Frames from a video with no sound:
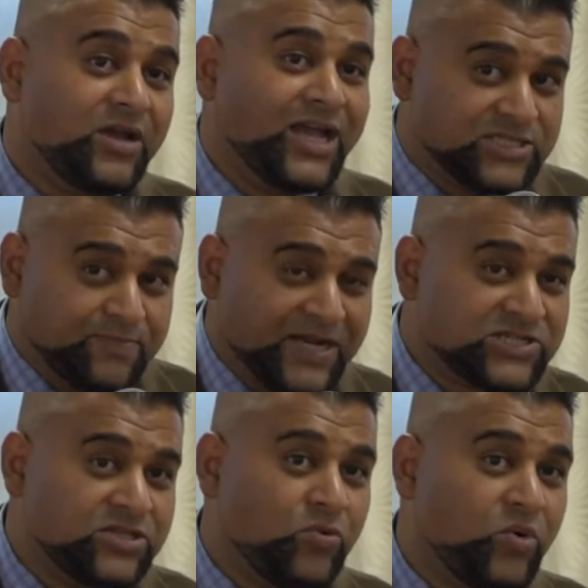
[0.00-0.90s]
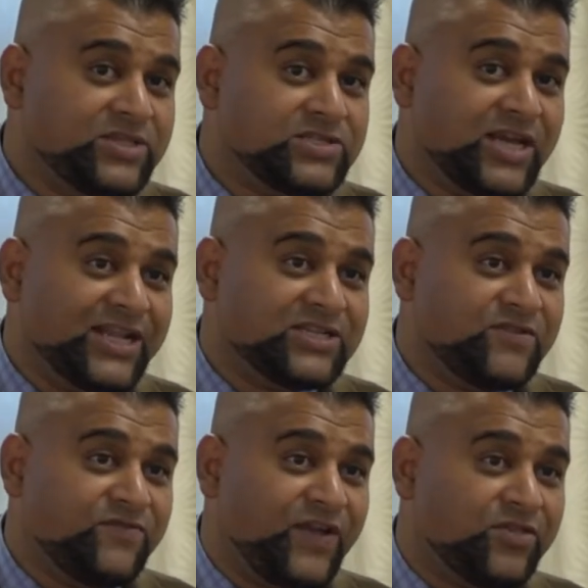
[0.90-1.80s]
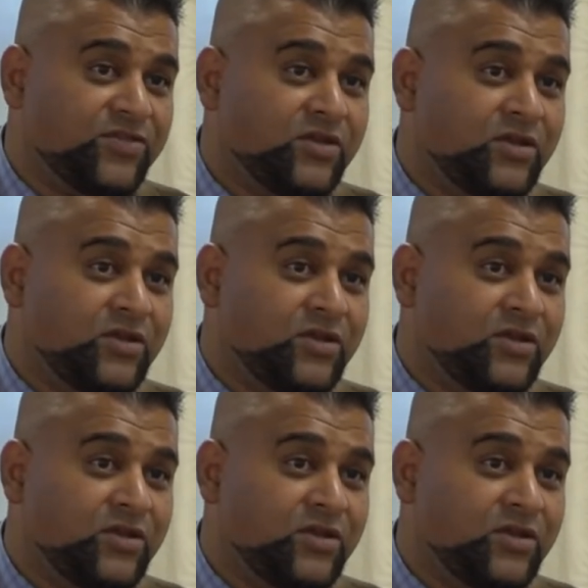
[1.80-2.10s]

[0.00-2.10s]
especially the ones connected to faith.